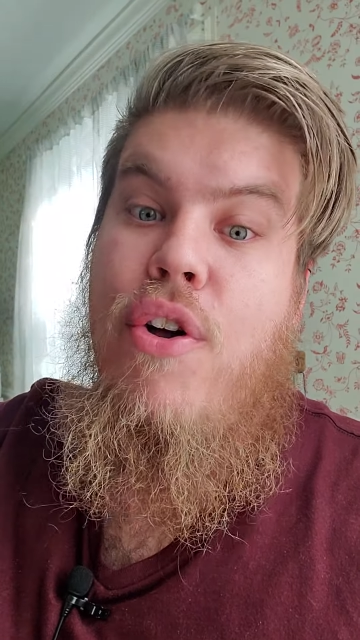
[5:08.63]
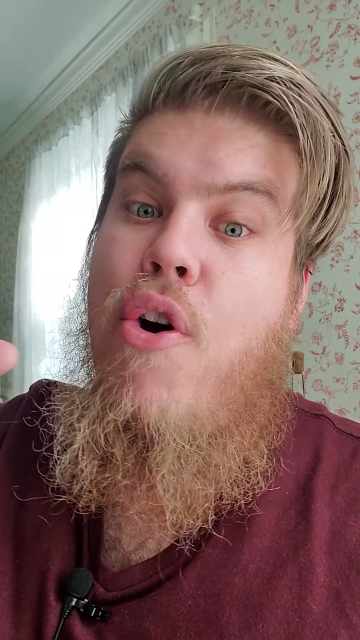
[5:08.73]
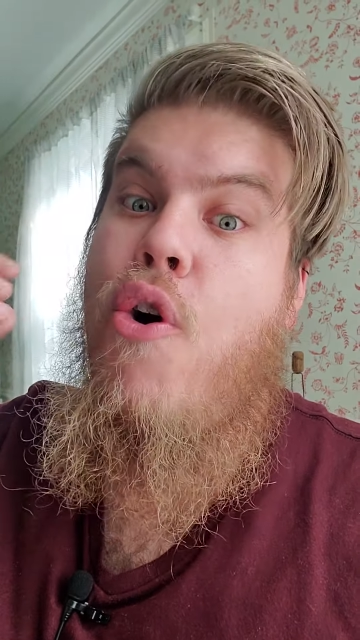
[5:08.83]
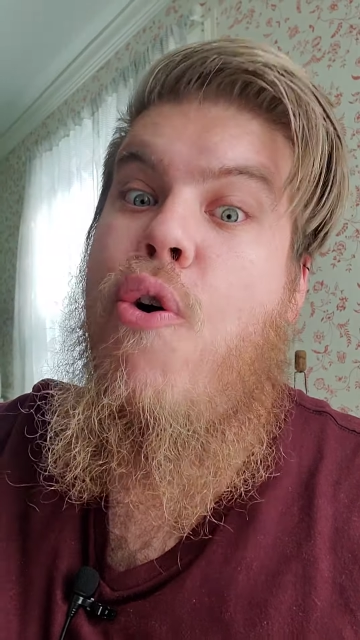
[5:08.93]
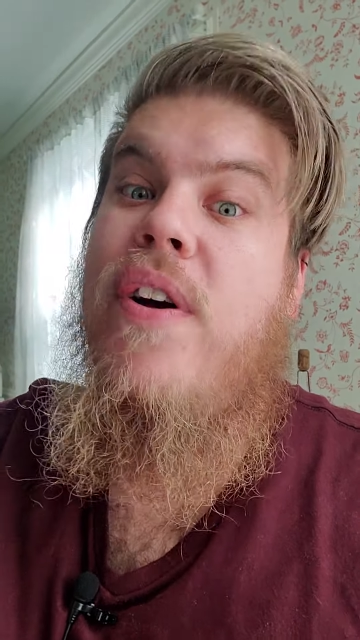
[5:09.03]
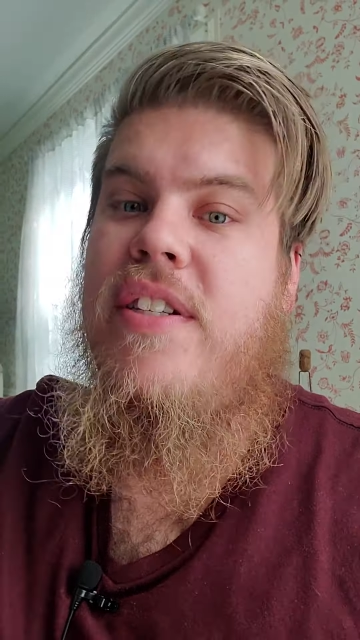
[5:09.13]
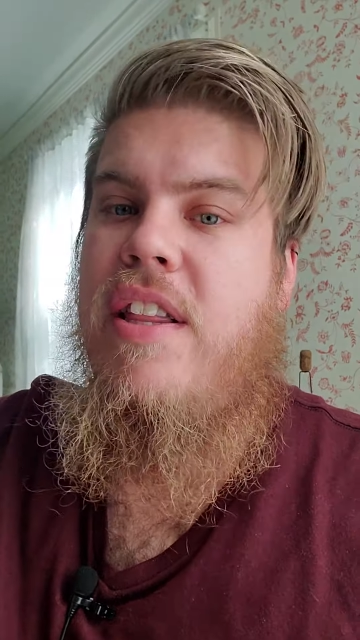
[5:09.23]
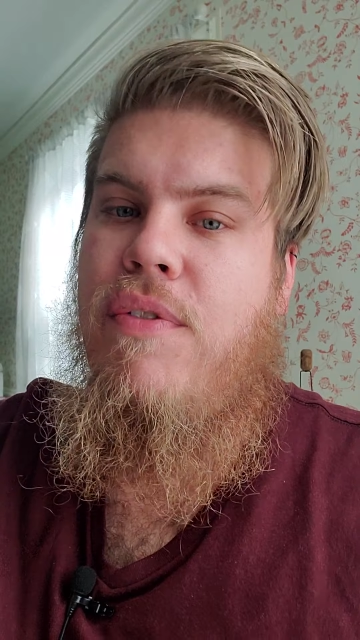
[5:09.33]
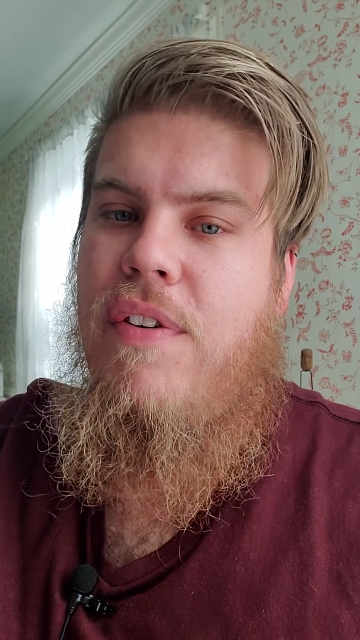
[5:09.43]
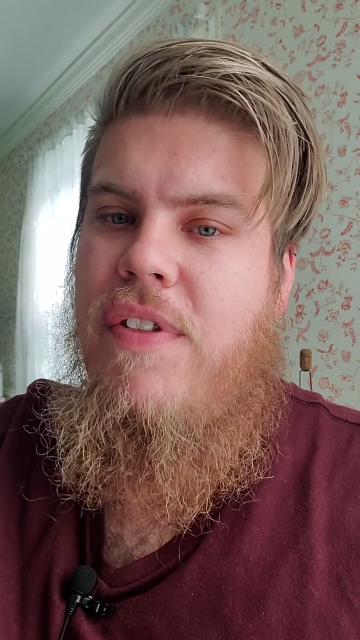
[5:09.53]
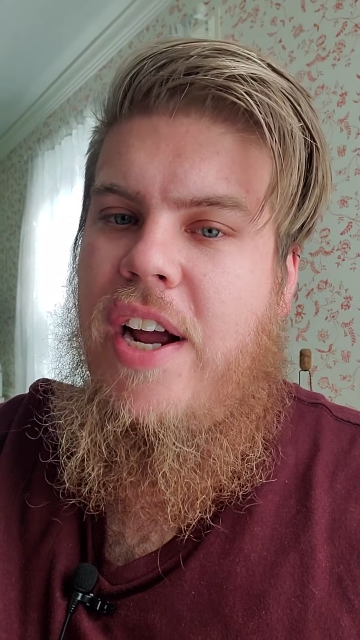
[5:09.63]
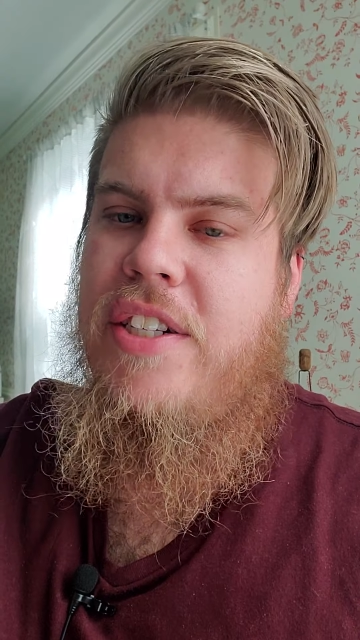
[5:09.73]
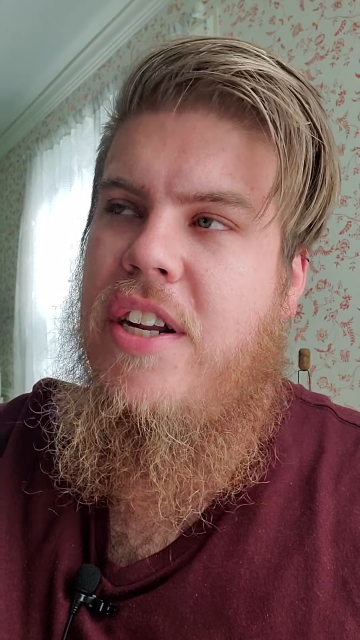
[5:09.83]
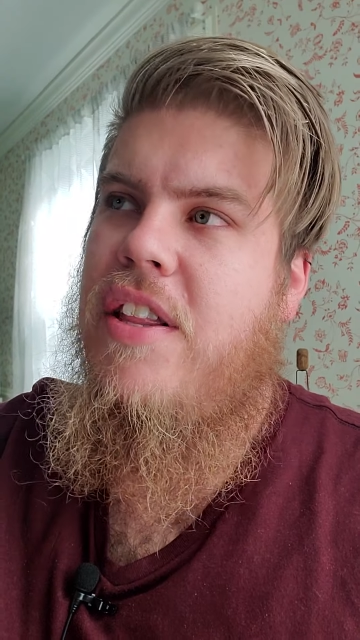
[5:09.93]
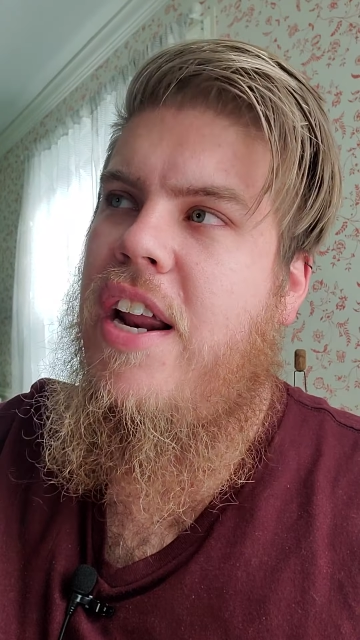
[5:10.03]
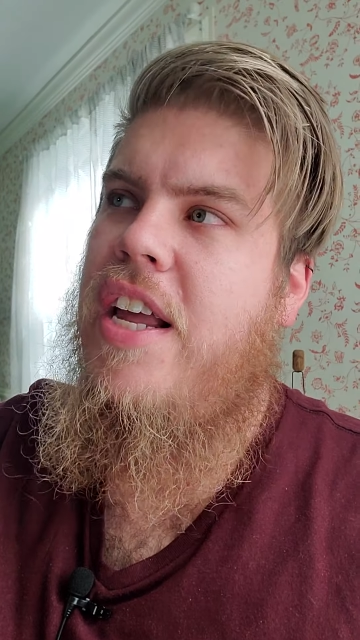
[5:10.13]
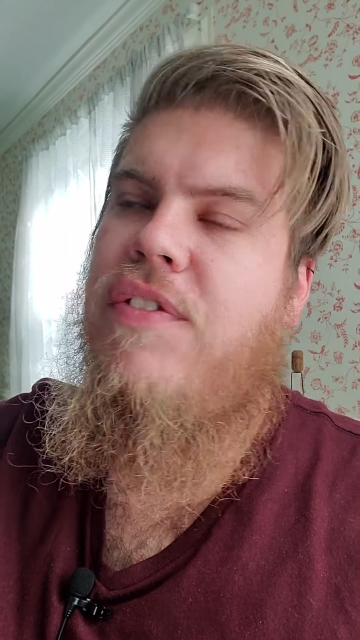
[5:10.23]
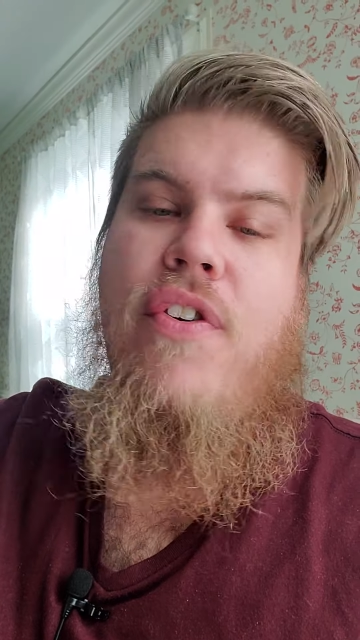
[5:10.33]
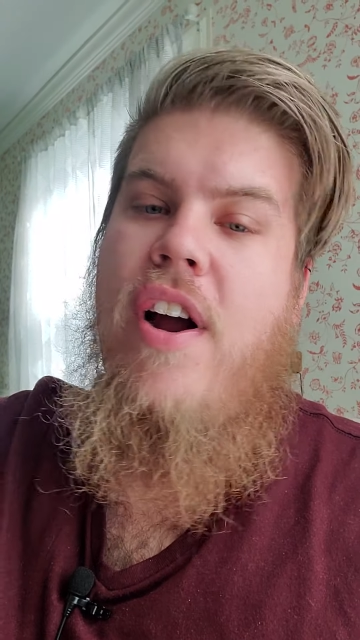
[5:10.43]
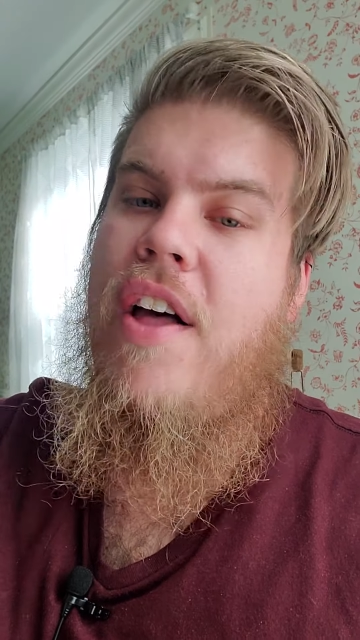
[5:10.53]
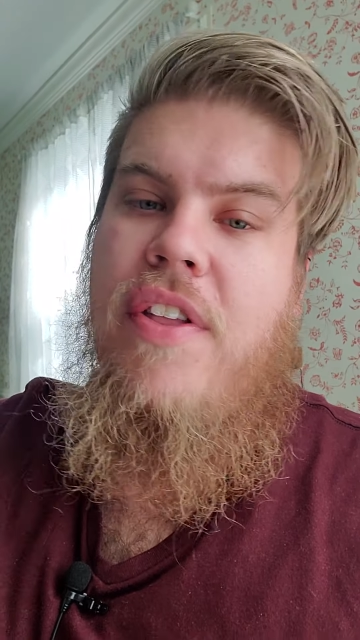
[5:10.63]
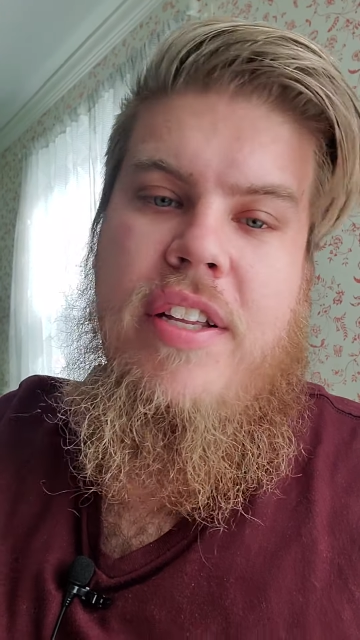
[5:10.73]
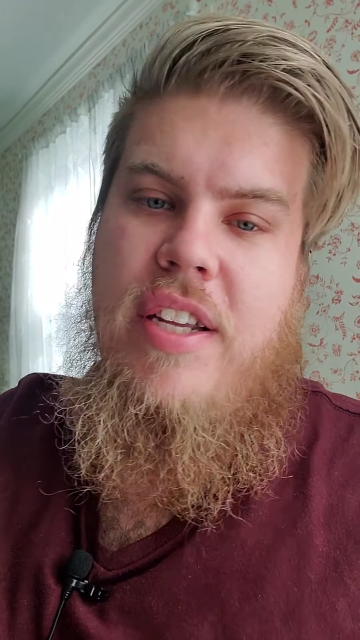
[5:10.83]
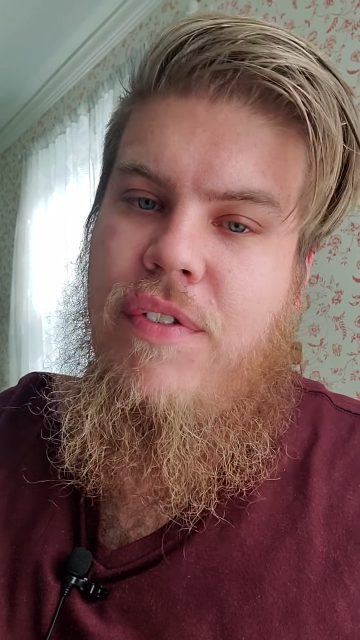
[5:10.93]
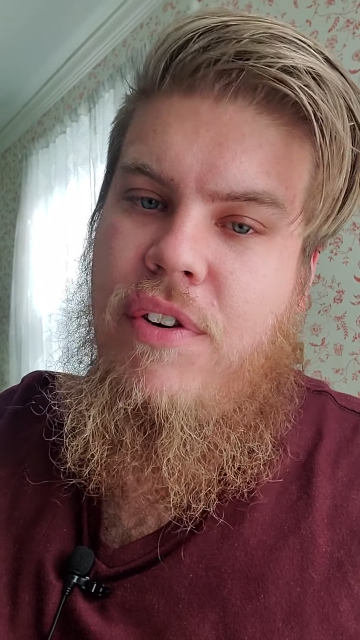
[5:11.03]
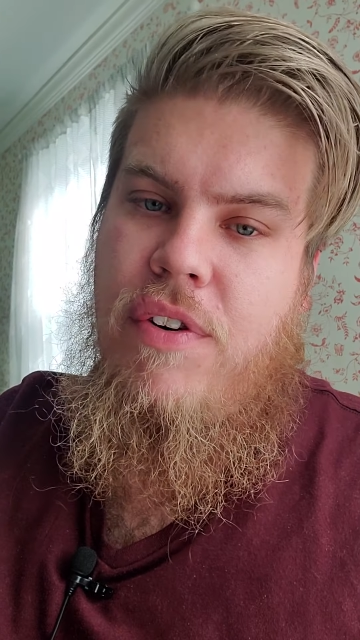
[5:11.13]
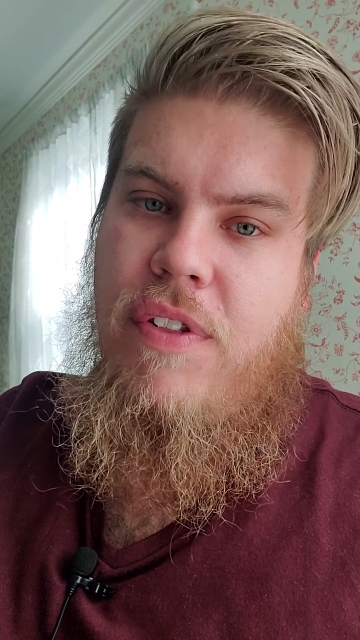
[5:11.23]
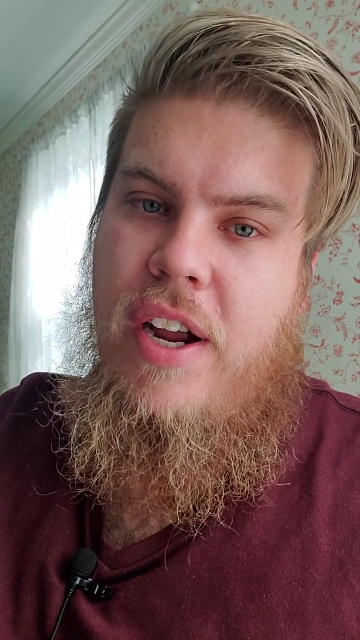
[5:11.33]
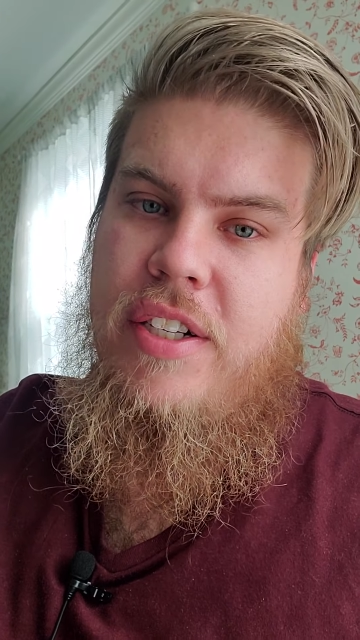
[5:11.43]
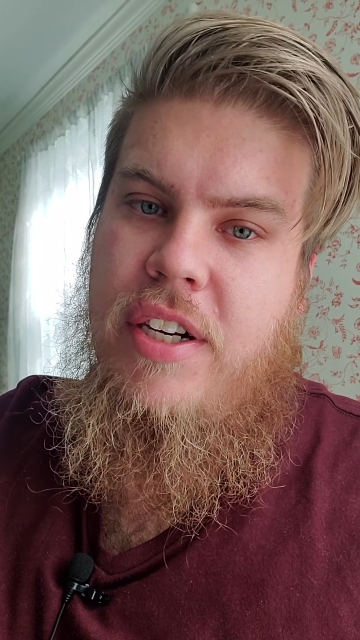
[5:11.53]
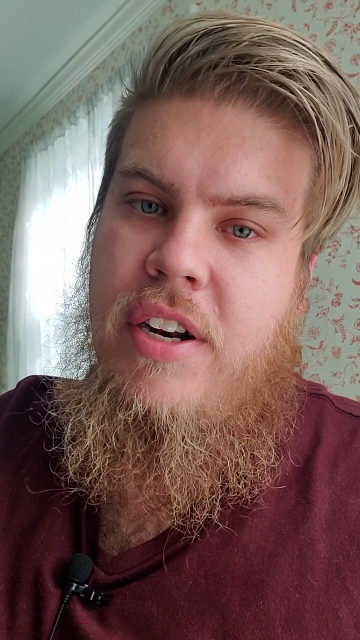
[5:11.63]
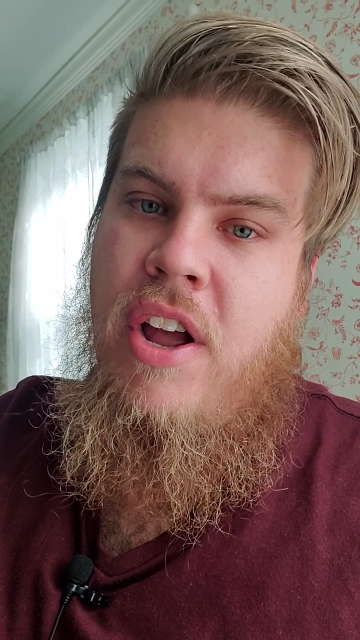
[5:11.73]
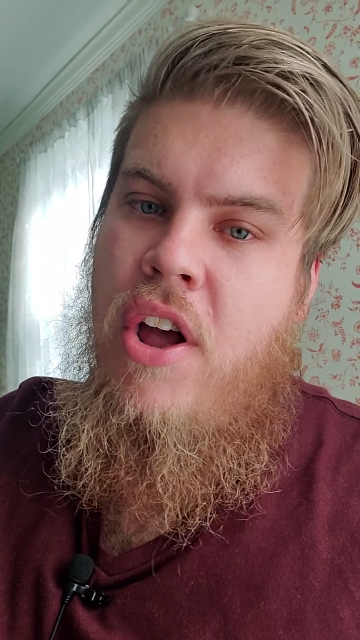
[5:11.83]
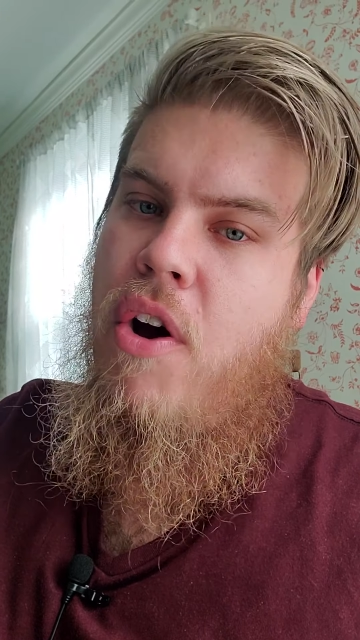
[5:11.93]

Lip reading: who is in the reflection that he's forgotten that it's even a reflection,